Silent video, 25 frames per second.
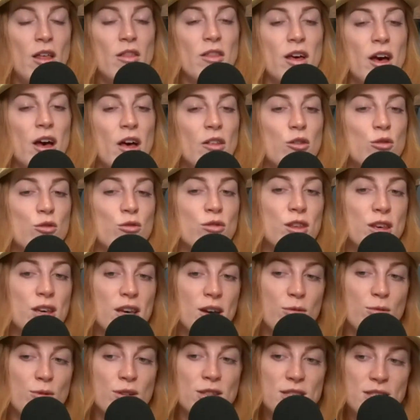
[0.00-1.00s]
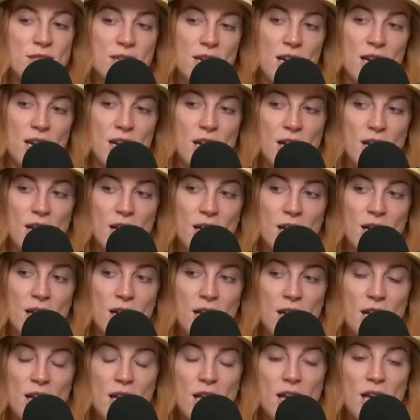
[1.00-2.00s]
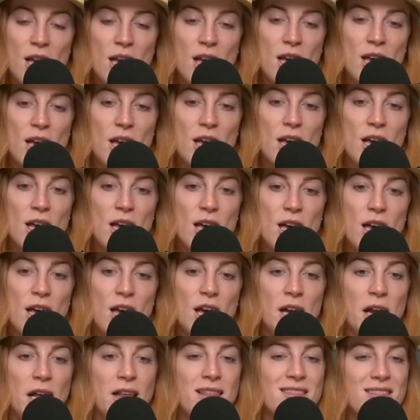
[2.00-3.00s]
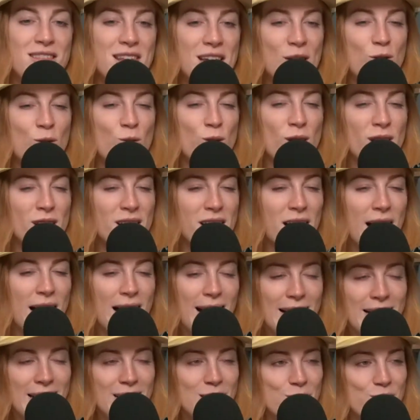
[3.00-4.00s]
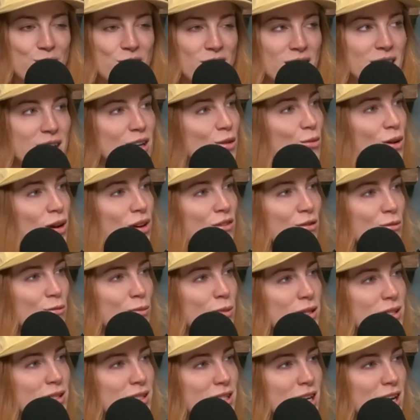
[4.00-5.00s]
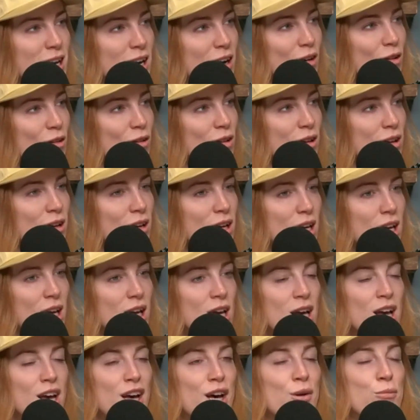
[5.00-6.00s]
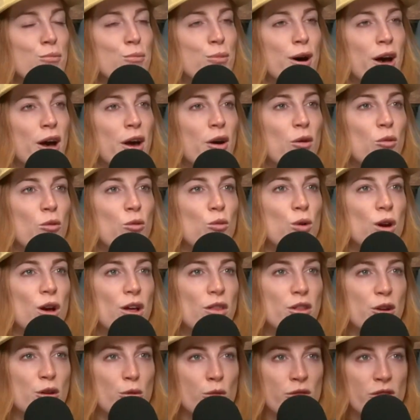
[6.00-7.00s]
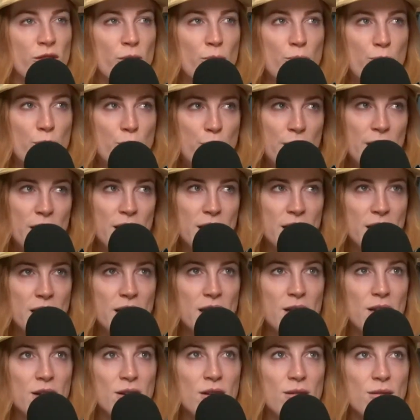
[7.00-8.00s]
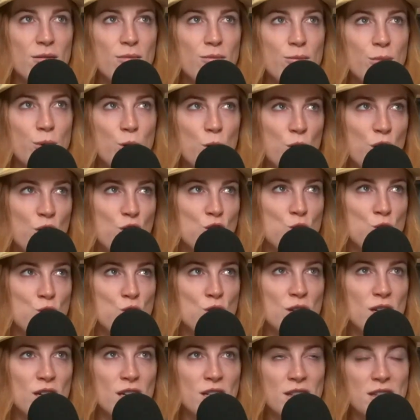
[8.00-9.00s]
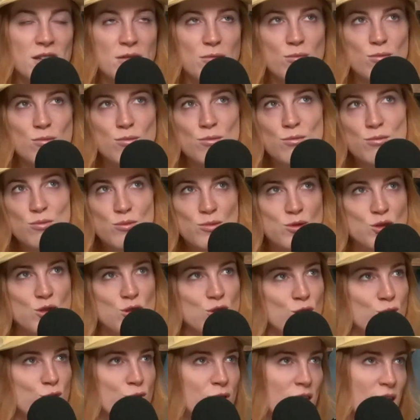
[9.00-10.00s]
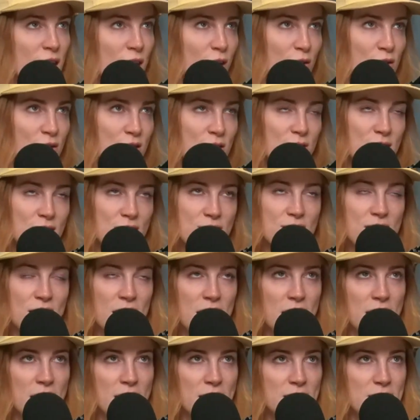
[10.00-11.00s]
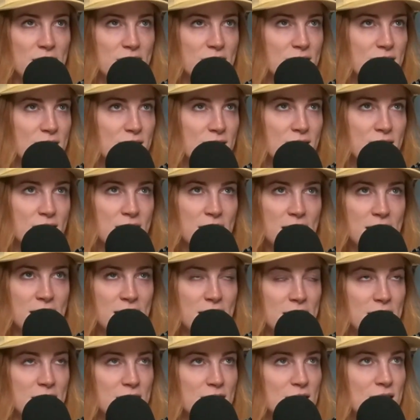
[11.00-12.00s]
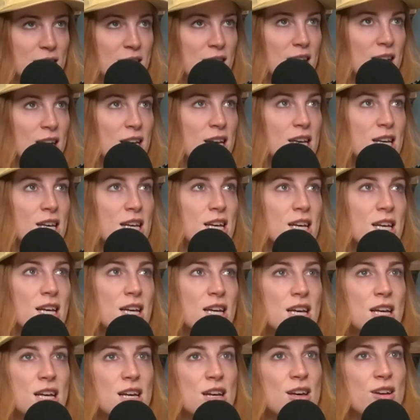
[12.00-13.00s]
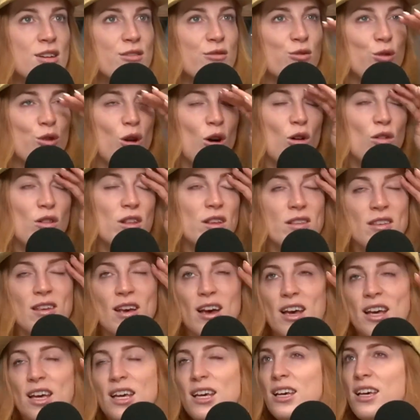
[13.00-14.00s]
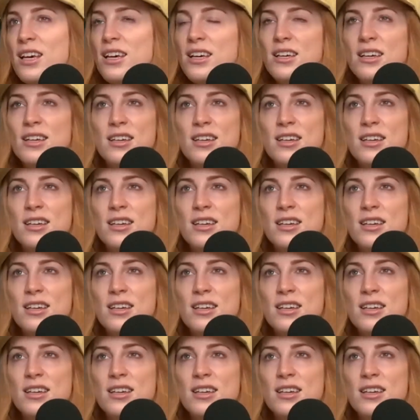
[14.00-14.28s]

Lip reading: The other thing I would say, and I think we're kind of getting away from this now, but there was a big push in the 2010s, teens for all these like,